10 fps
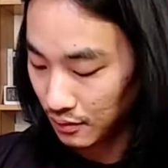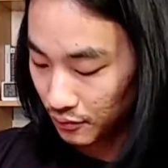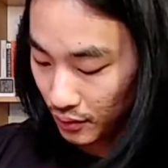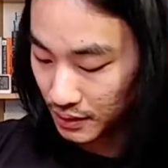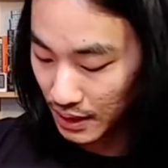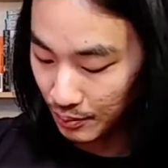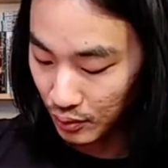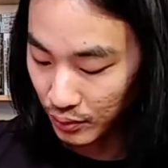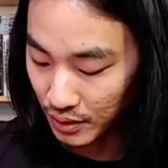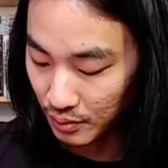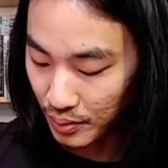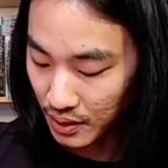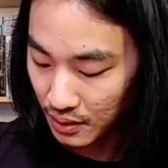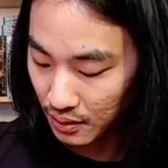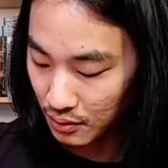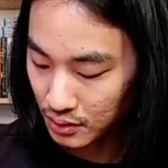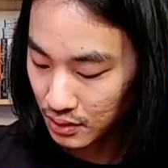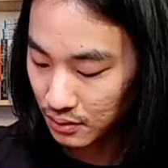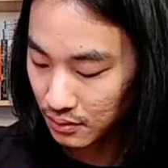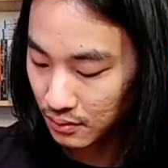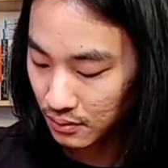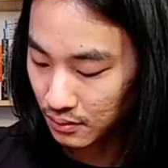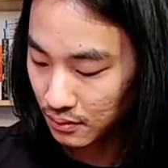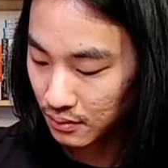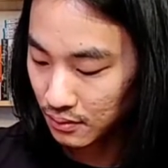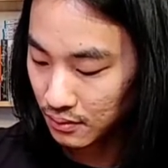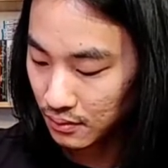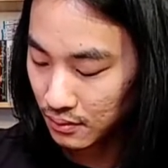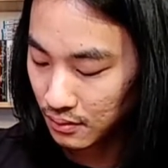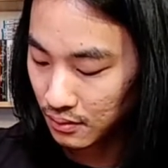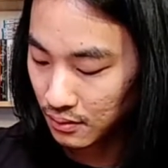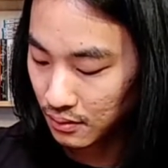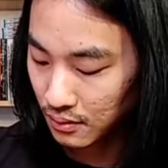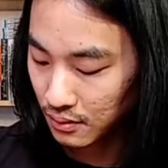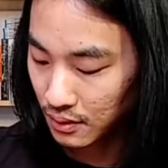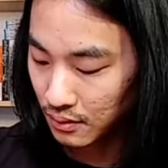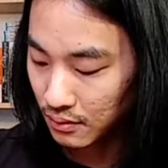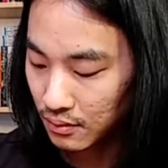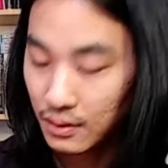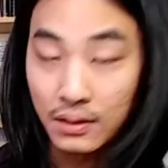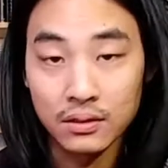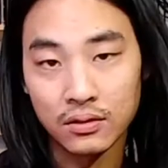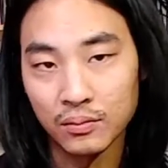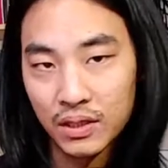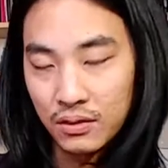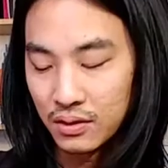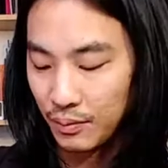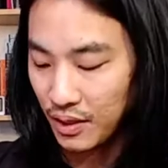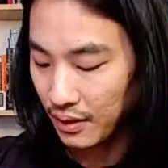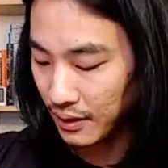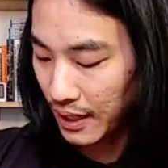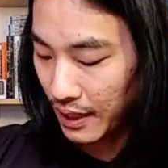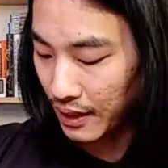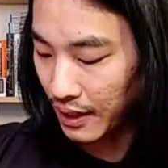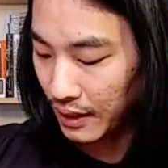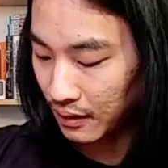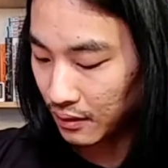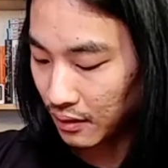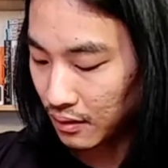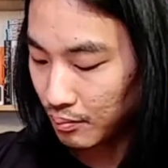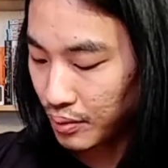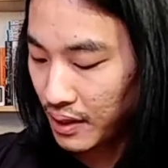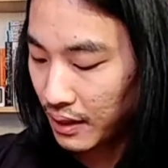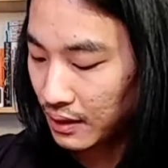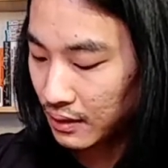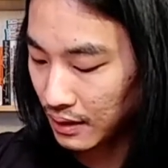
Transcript: for example, when you pick a note, a student might do something like that, and the pick,